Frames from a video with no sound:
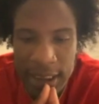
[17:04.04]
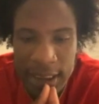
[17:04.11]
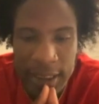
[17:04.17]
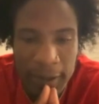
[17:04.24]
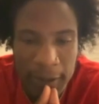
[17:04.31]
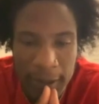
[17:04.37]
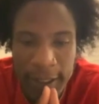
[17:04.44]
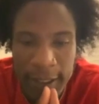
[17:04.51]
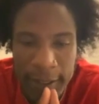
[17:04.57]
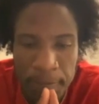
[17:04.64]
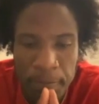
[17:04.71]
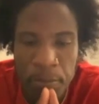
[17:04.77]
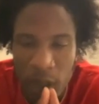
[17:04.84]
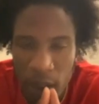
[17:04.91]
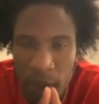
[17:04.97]
say, oh yeah,
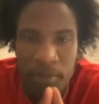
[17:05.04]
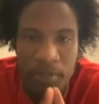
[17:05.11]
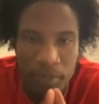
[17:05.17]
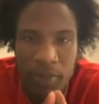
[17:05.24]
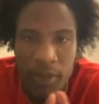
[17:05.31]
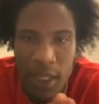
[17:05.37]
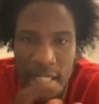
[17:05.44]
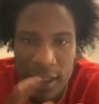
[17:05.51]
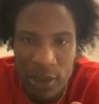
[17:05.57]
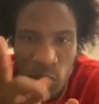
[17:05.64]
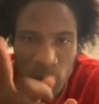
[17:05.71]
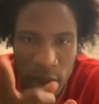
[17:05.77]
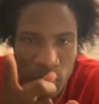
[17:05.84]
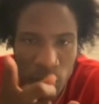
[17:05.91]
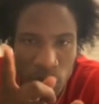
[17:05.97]
that's
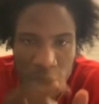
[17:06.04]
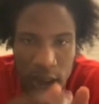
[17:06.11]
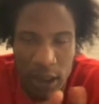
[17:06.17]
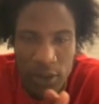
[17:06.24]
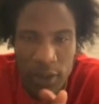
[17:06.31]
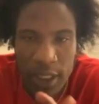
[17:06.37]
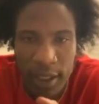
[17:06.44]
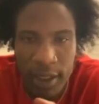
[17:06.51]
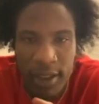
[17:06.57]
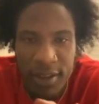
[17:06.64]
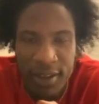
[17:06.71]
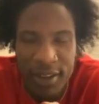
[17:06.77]
one of the ones right there.